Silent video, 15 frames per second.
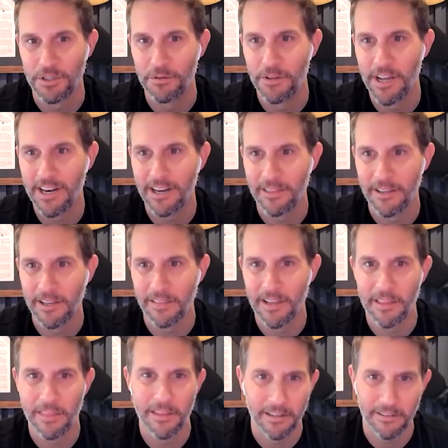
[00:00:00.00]
do that. I think
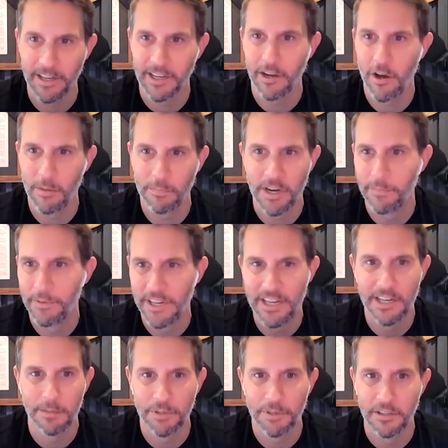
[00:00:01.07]
they think like, oh, I'm coming
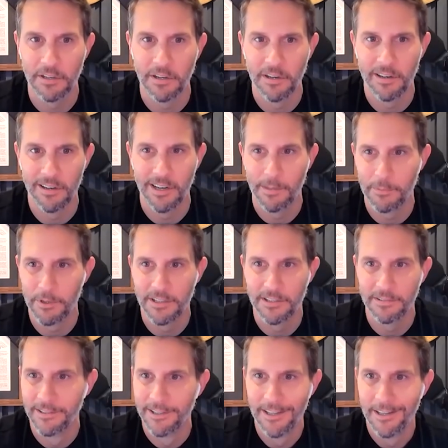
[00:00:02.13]
in, I'm going to, I'm going
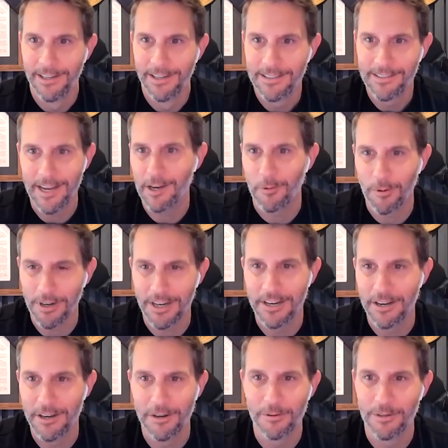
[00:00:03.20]
to take what I
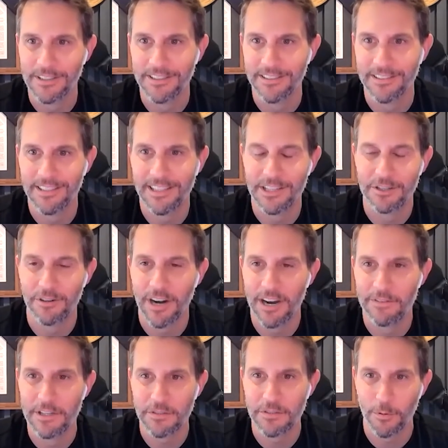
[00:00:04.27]
know and, and
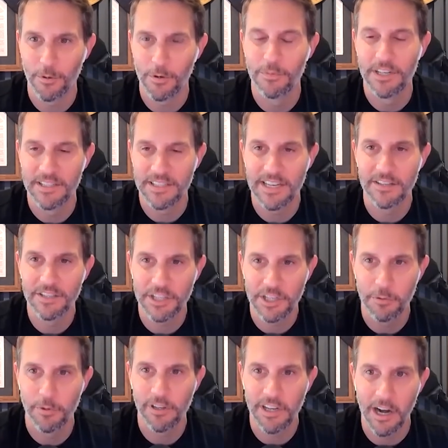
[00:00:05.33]
drive this forward. But it sounds like
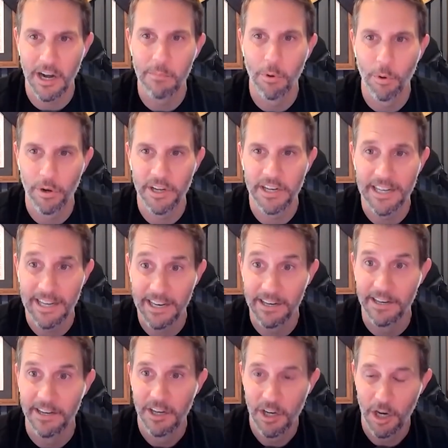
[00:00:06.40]
you're really onboarding
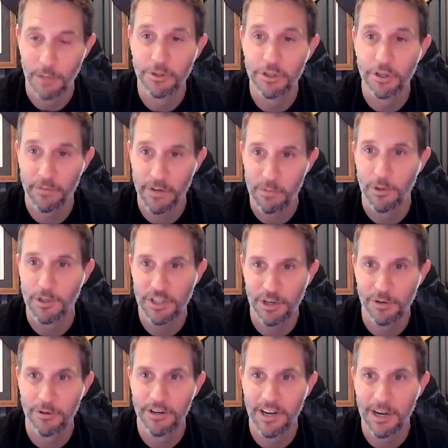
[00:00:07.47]
and observing what's
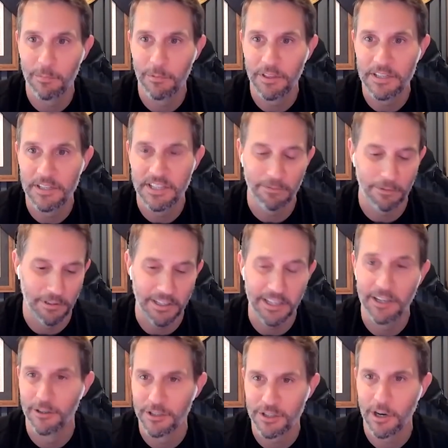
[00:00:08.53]
going on with these different
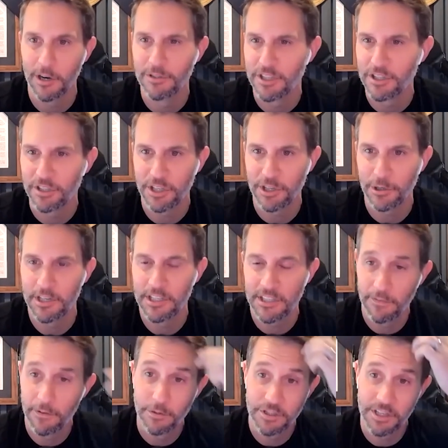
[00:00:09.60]
leaders. So I was just curious
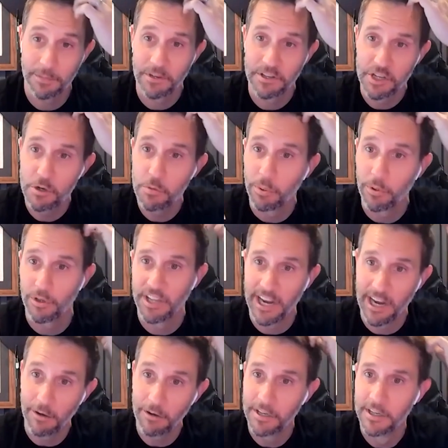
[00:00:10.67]
if there's something you pulled
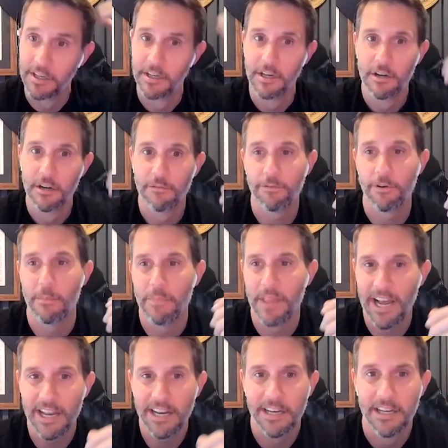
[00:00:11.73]
out from
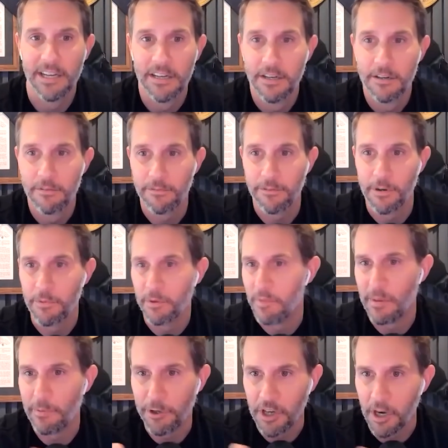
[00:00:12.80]
that from
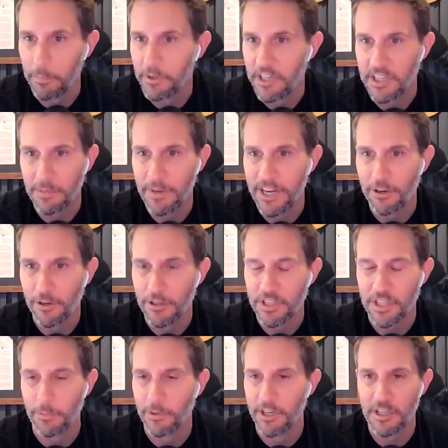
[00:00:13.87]
maybe your company commander or
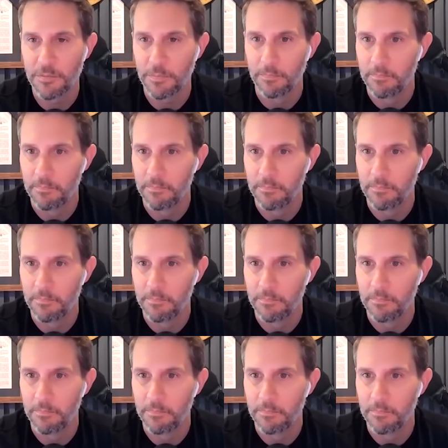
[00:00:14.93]
someone else?